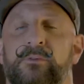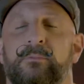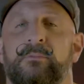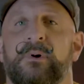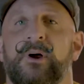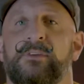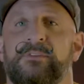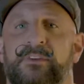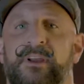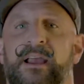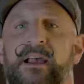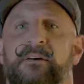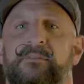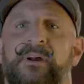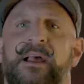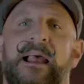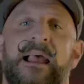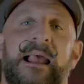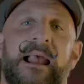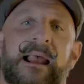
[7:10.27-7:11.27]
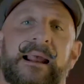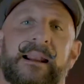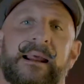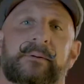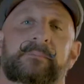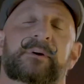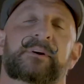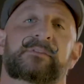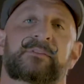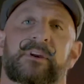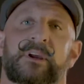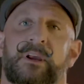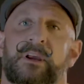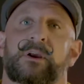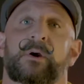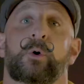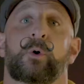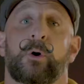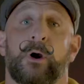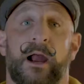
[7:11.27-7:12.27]
must have an
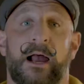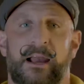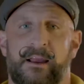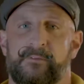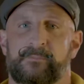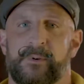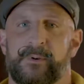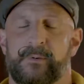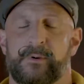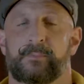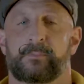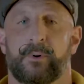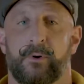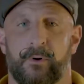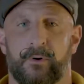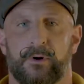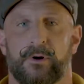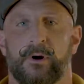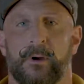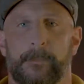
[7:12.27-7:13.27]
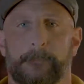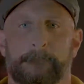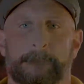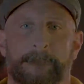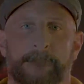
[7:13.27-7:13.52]
NPC or IFBB Pro card.